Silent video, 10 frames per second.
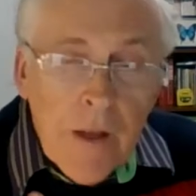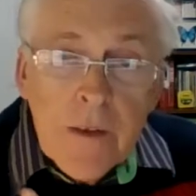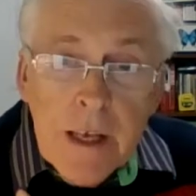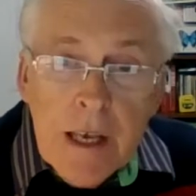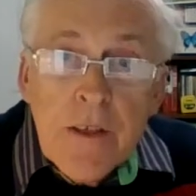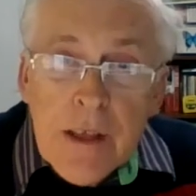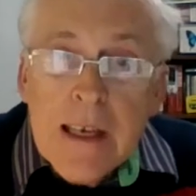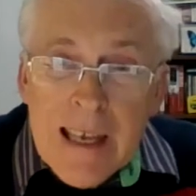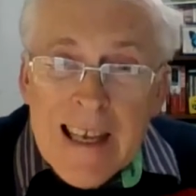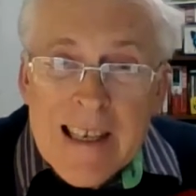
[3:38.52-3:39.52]
The key
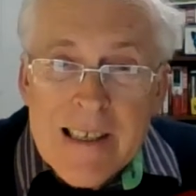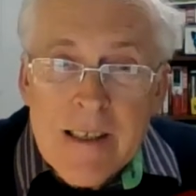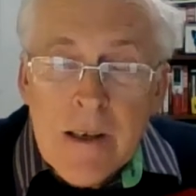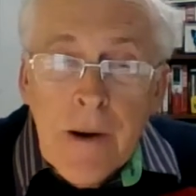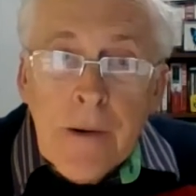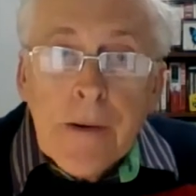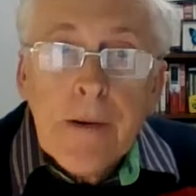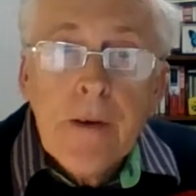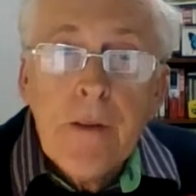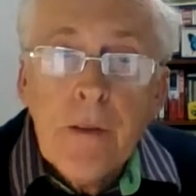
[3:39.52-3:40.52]
thing is
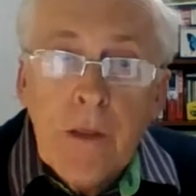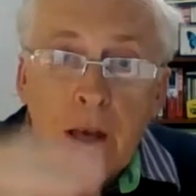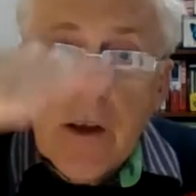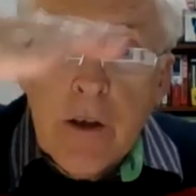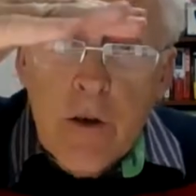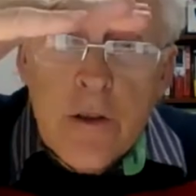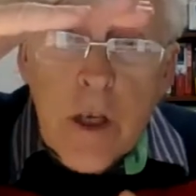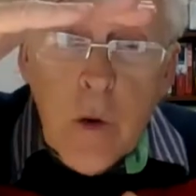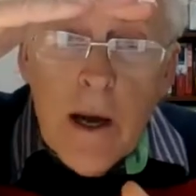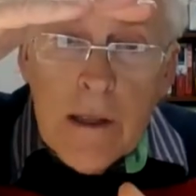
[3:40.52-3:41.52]
they're usually
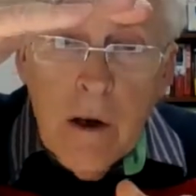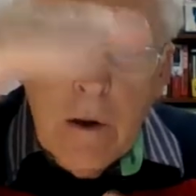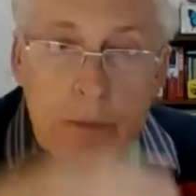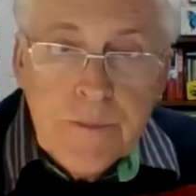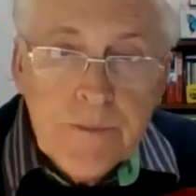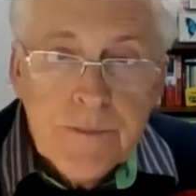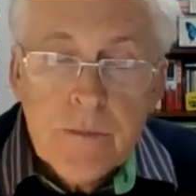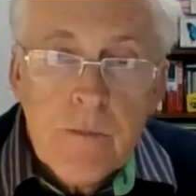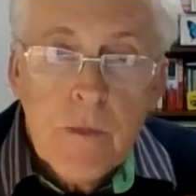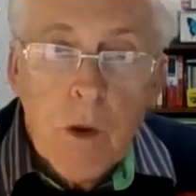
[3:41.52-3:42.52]
quite long,
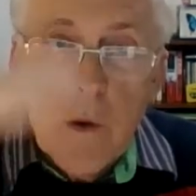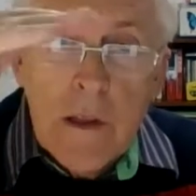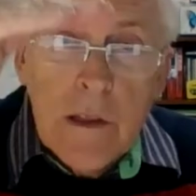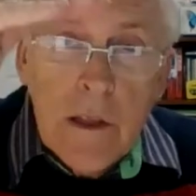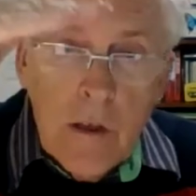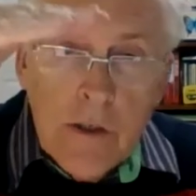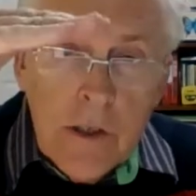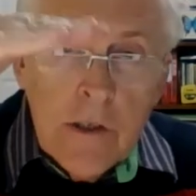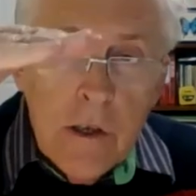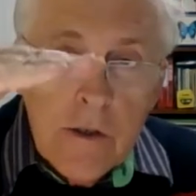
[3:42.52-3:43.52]
with lots
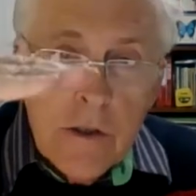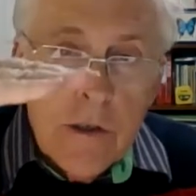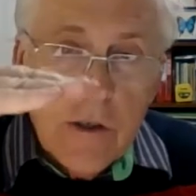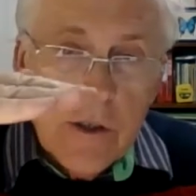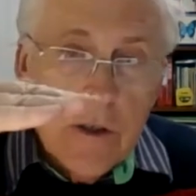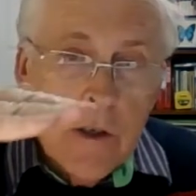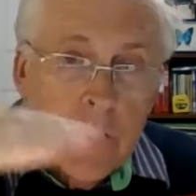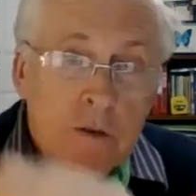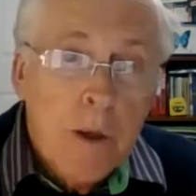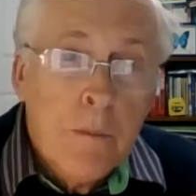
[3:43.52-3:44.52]
and lots and lots and lots
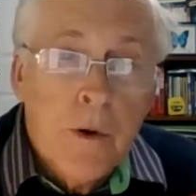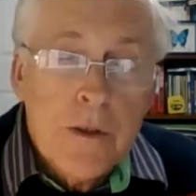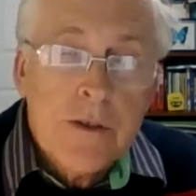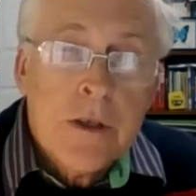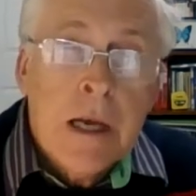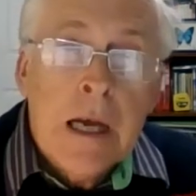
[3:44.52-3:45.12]
of subpoints.